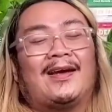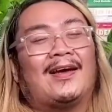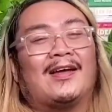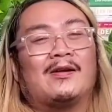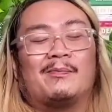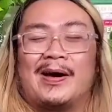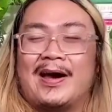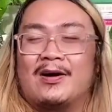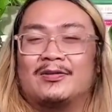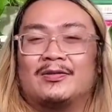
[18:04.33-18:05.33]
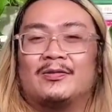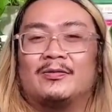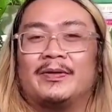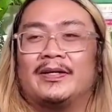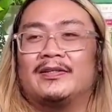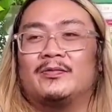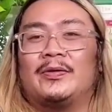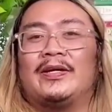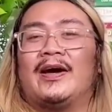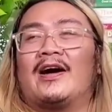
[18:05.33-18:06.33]
me and my household
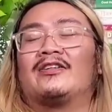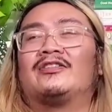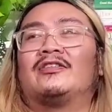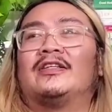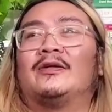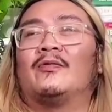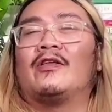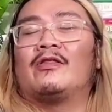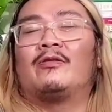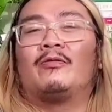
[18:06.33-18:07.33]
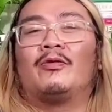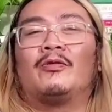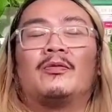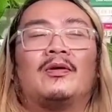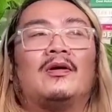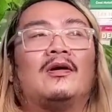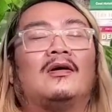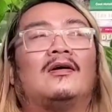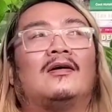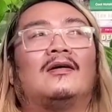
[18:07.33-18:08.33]
because we actually went
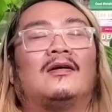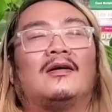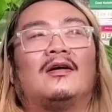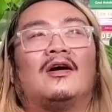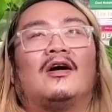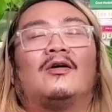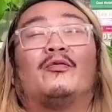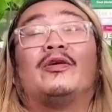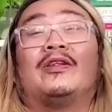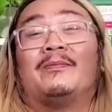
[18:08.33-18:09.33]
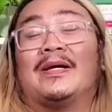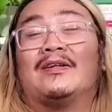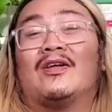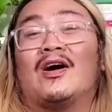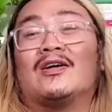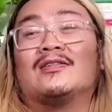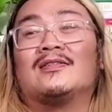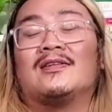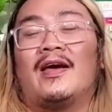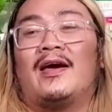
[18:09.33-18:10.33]
through a really big
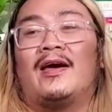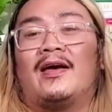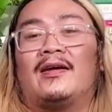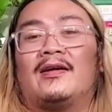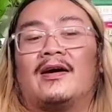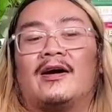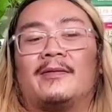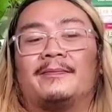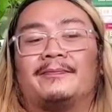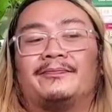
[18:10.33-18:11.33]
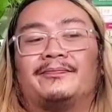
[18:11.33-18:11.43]
loss, and